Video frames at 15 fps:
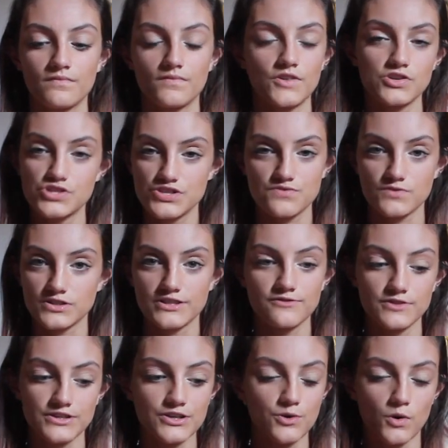They're just
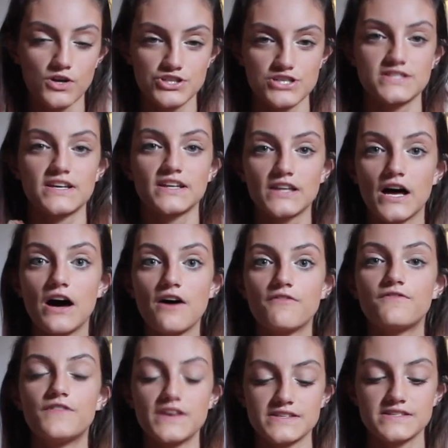really gorgeous. I love
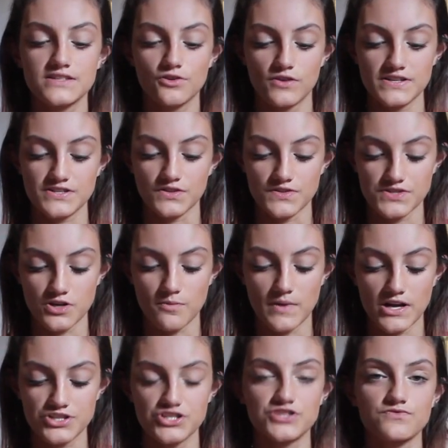this crystal so
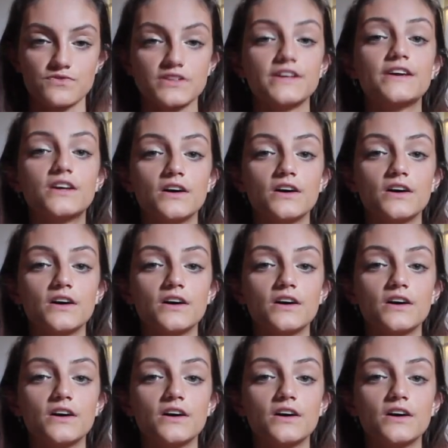much. It's really